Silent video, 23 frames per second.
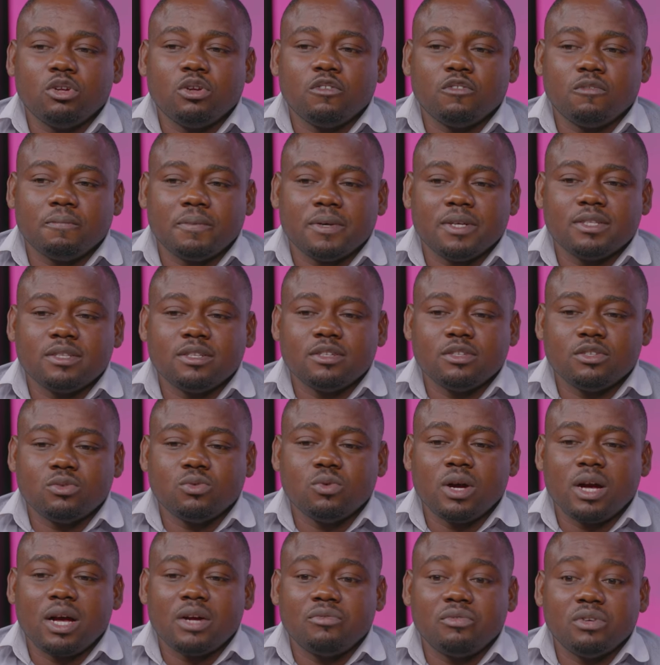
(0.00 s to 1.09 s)
of persons who
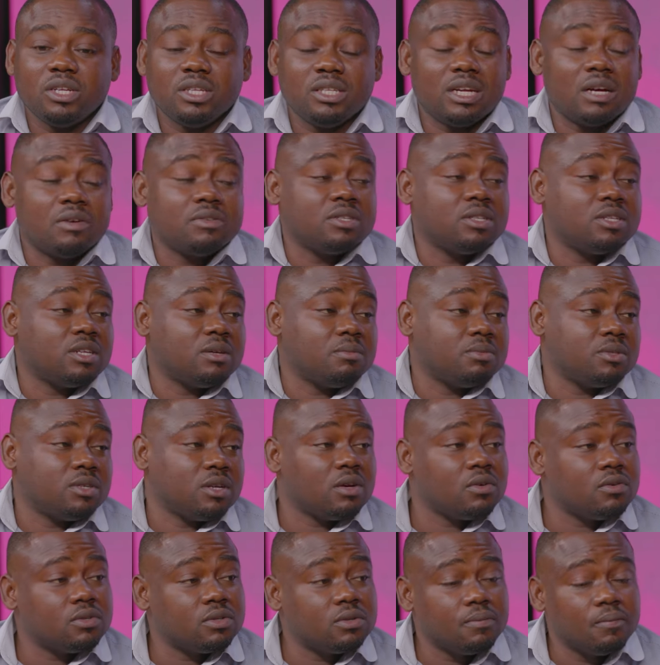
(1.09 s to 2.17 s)
are really doubting
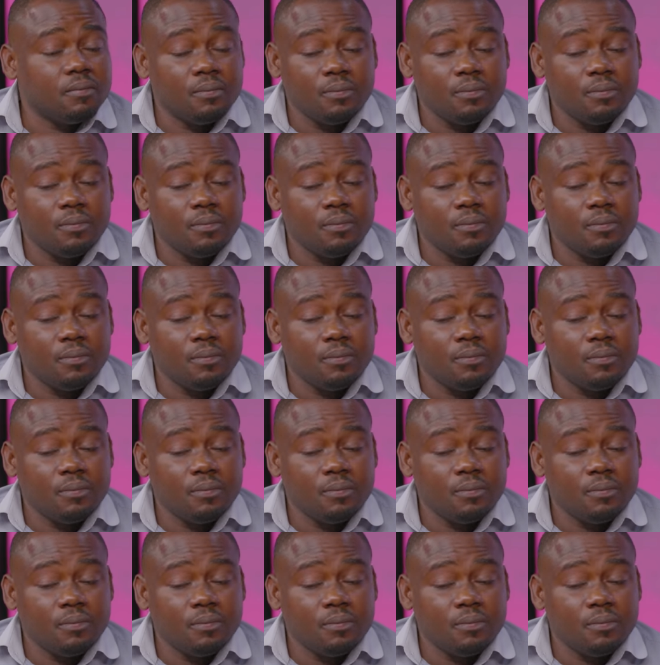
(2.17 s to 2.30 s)
themselves,